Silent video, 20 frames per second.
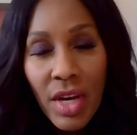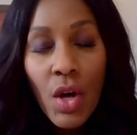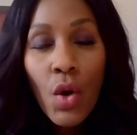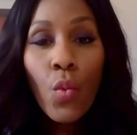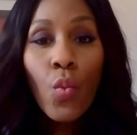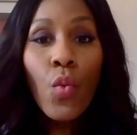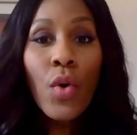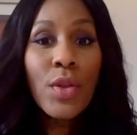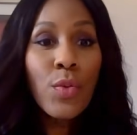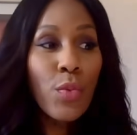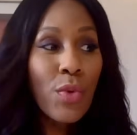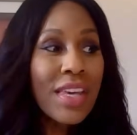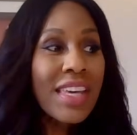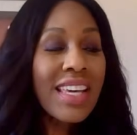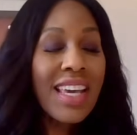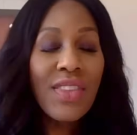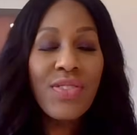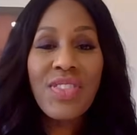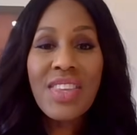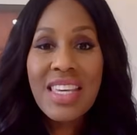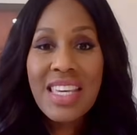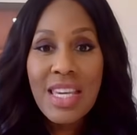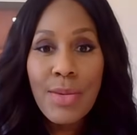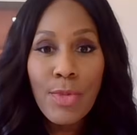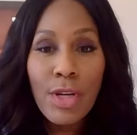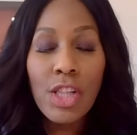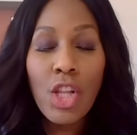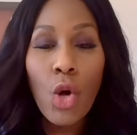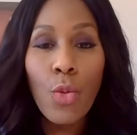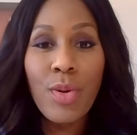When we get the
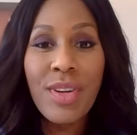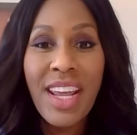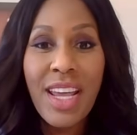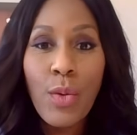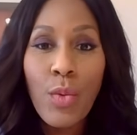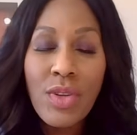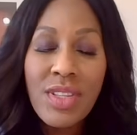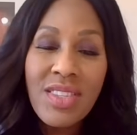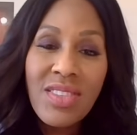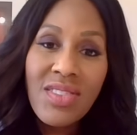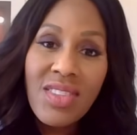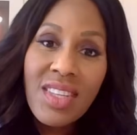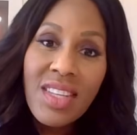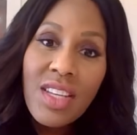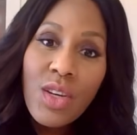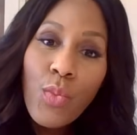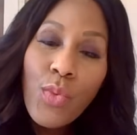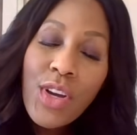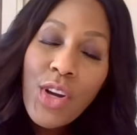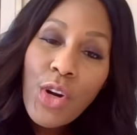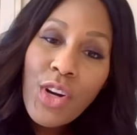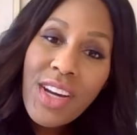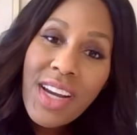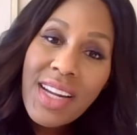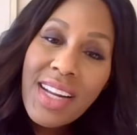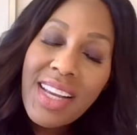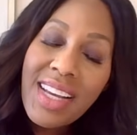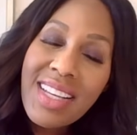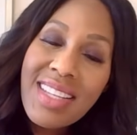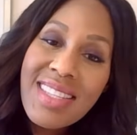hemoglobin A1C, we are
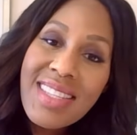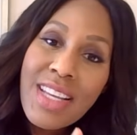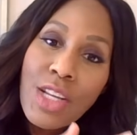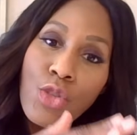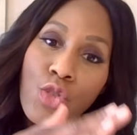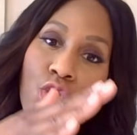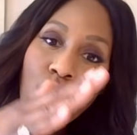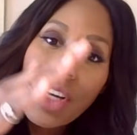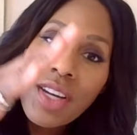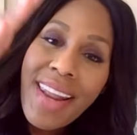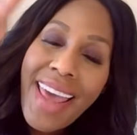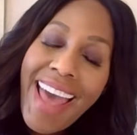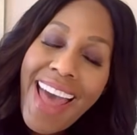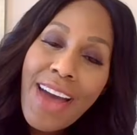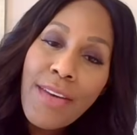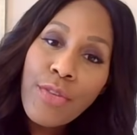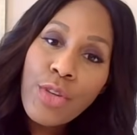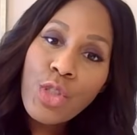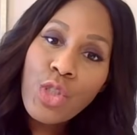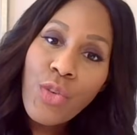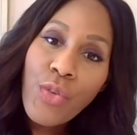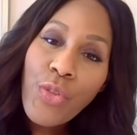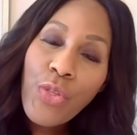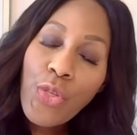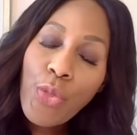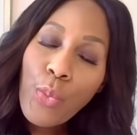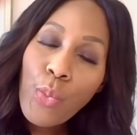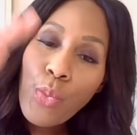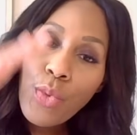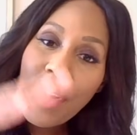getting essentially an average of
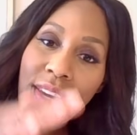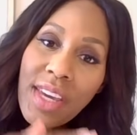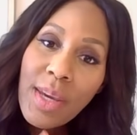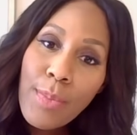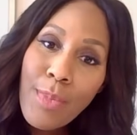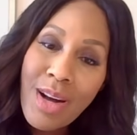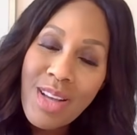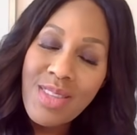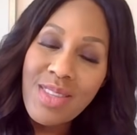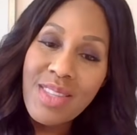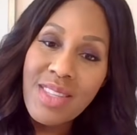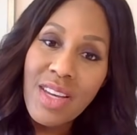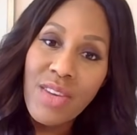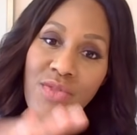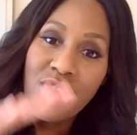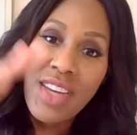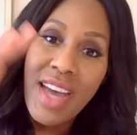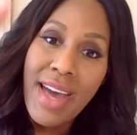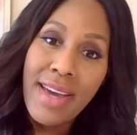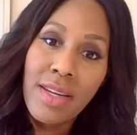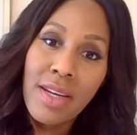three months of data.